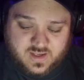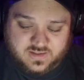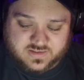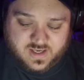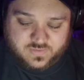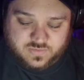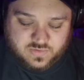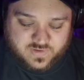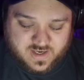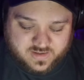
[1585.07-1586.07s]
And this guy was
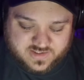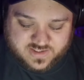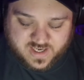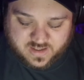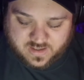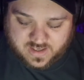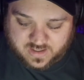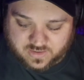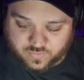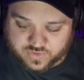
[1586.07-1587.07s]
moving out of the state
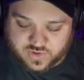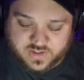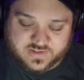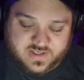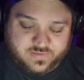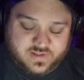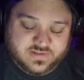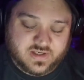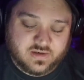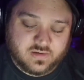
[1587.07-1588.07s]
and was trying to sell
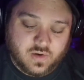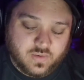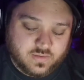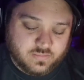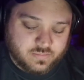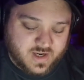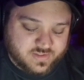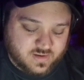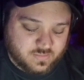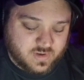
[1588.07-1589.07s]
these, and no one
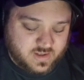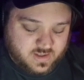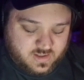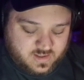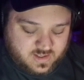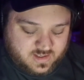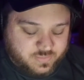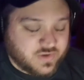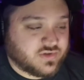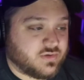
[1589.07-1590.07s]
bought them. And he
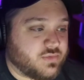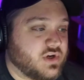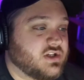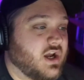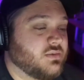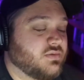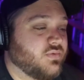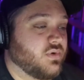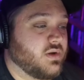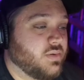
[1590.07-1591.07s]
posted them 3 times
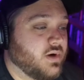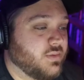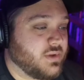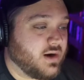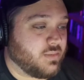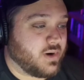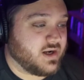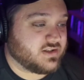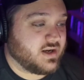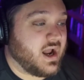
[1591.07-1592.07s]
before he put up there a
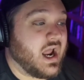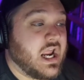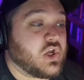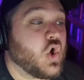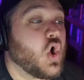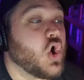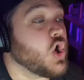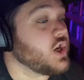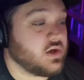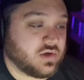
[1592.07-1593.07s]
price that I
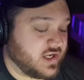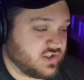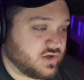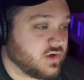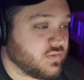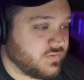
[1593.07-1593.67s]
just couldn't